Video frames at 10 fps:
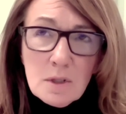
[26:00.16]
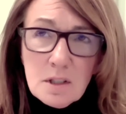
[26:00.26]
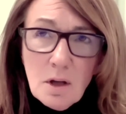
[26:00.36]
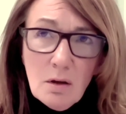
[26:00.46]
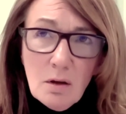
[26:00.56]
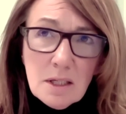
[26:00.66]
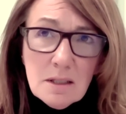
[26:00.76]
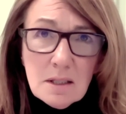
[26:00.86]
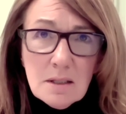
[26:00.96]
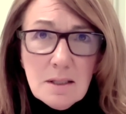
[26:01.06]
we're
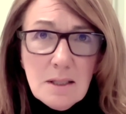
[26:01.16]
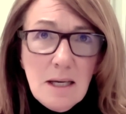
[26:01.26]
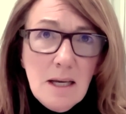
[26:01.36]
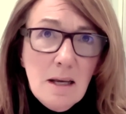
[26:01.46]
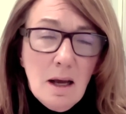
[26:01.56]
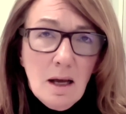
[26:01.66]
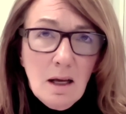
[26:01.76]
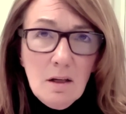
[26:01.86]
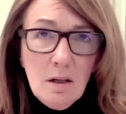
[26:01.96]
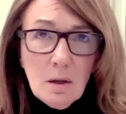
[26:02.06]
starting to see,
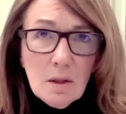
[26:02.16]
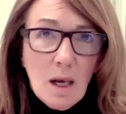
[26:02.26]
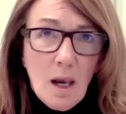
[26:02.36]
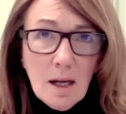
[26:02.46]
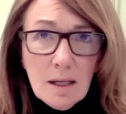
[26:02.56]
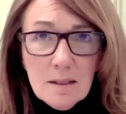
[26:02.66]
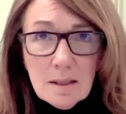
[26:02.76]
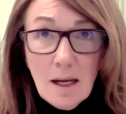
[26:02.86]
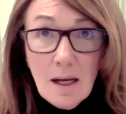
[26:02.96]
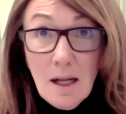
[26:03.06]
the lines
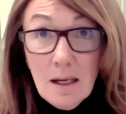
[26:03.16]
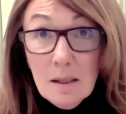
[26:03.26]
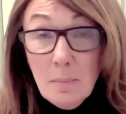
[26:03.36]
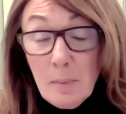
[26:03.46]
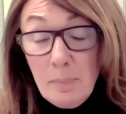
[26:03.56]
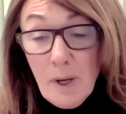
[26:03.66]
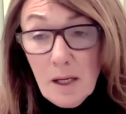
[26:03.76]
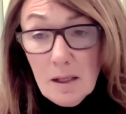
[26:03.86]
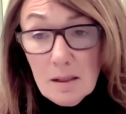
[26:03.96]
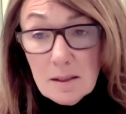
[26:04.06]
get a little bit
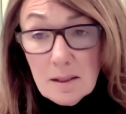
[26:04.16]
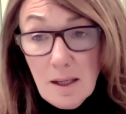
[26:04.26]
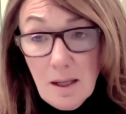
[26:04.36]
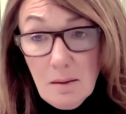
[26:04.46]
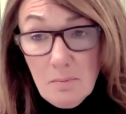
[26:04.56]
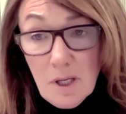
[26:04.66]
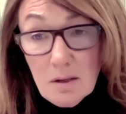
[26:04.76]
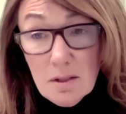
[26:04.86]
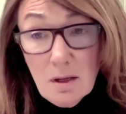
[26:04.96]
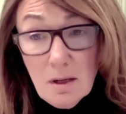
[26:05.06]
blurred.
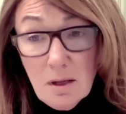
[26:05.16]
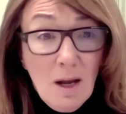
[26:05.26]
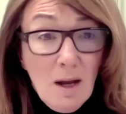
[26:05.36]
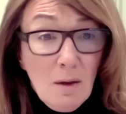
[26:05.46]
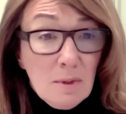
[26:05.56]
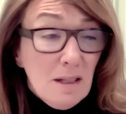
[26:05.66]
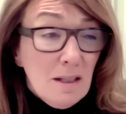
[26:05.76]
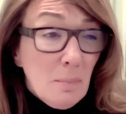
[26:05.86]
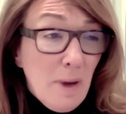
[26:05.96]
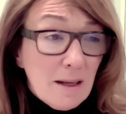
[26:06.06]
So we're
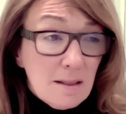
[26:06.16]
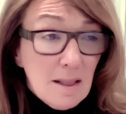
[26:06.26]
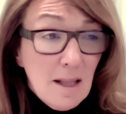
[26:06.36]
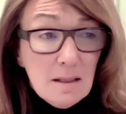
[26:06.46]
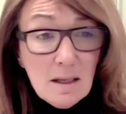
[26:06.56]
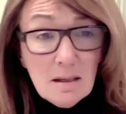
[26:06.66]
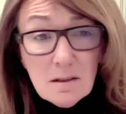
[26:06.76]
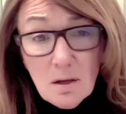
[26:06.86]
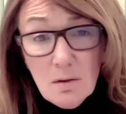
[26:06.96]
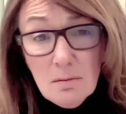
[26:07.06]
seeing the banks lending
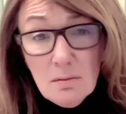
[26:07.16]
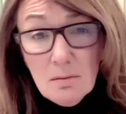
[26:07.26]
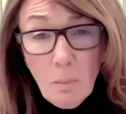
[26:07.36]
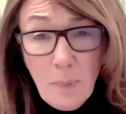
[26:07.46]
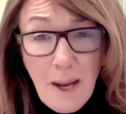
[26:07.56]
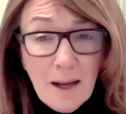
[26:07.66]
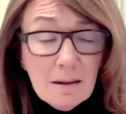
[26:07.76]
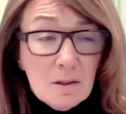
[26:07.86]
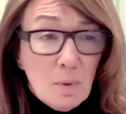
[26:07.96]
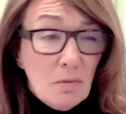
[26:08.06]
to
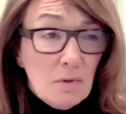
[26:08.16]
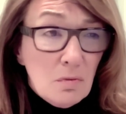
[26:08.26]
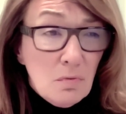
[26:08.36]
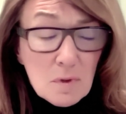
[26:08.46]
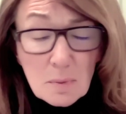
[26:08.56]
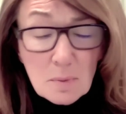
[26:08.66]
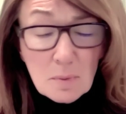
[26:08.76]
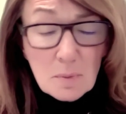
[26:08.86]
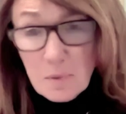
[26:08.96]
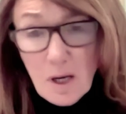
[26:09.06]
non-banks, whether it's through
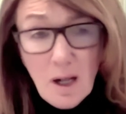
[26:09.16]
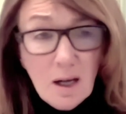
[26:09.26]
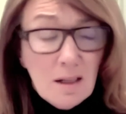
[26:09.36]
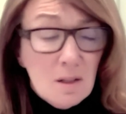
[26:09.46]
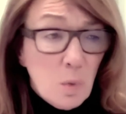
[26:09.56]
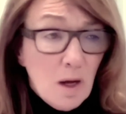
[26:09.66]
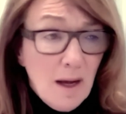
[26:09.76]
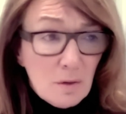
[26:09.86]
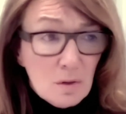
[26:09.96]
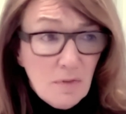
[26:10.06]
subscription lines,
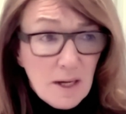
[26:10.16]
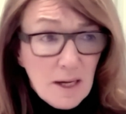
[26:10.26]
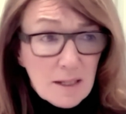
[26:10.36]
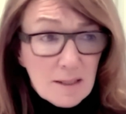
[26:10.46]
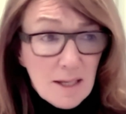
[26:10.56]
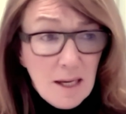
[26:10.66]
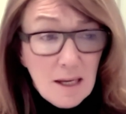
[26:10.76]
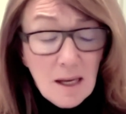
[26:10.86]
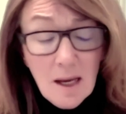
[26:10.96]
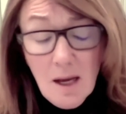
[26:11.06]
warehouse
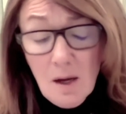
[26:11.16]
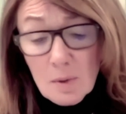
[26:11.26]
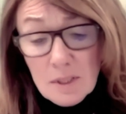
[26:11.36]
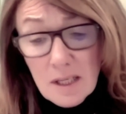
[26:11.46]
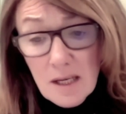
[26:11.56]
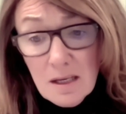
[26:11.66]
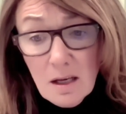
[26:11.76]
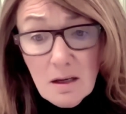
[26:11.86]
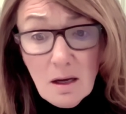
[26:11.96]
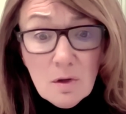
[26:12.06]
financing. We're
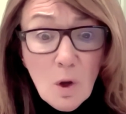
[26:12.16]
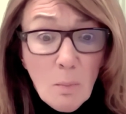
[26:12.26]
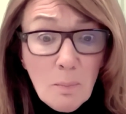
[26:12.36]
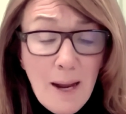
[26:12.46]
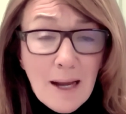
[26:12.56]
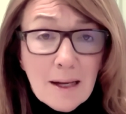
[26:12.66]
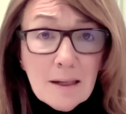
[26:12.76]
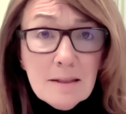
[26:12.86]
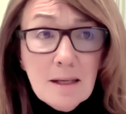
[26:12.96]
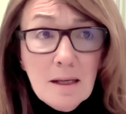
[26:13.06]
seeing,
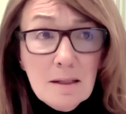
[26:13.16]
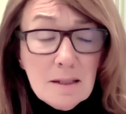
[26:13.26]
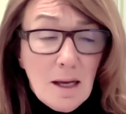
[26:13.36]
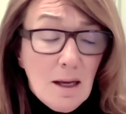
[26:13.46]
non-banks and,